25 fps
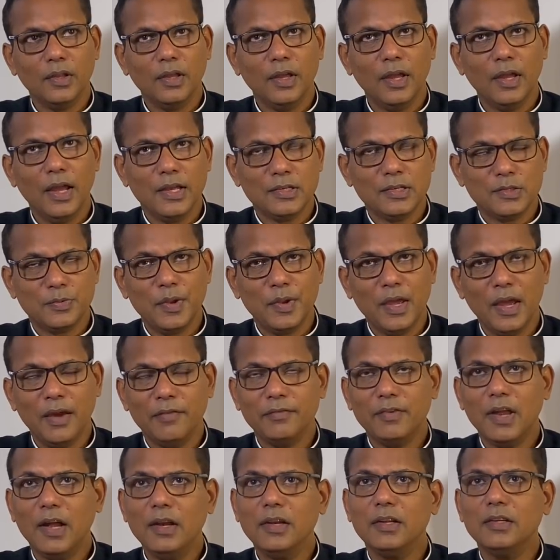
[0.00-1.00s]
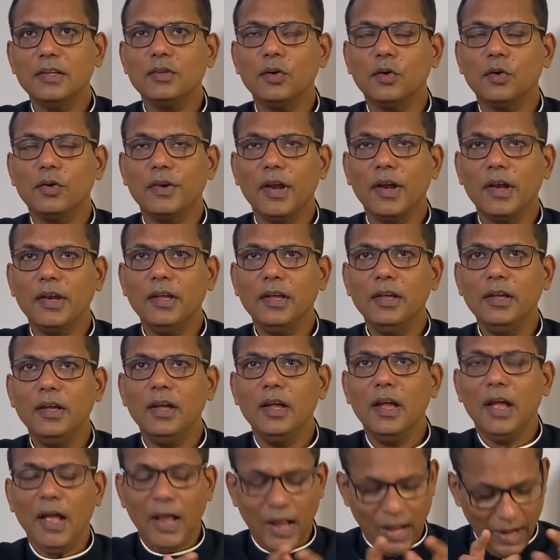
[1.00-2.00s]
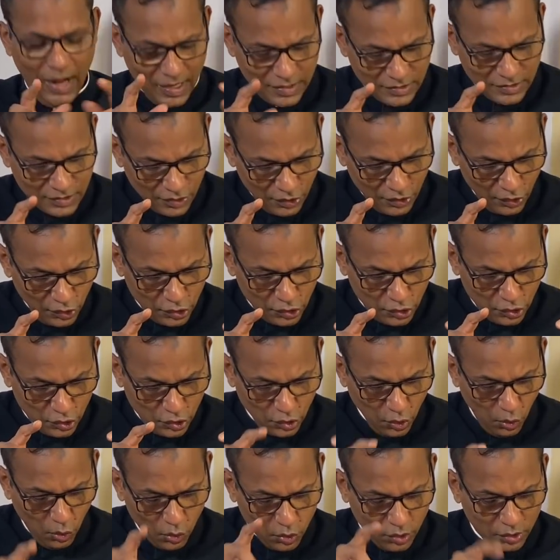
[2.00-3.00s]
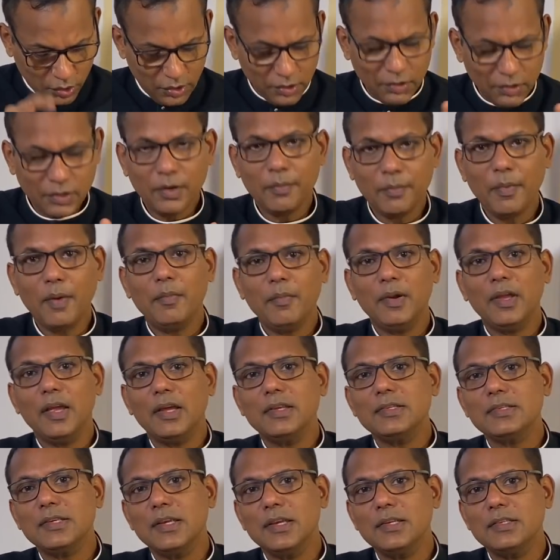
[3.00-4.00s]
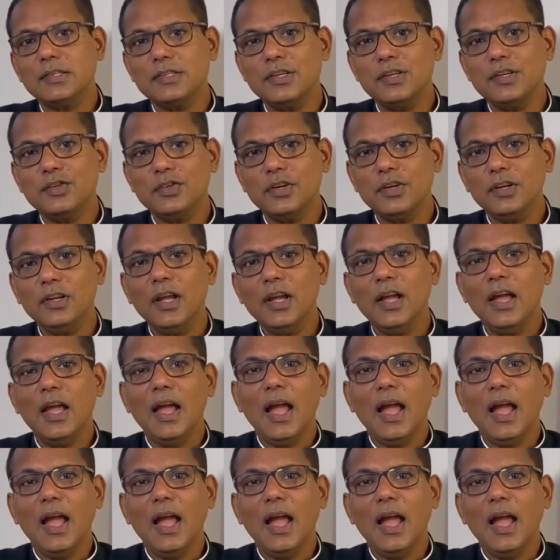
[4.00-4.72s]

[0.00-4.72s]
as we have done it already, as a yoke. Remember yesterday's teaching?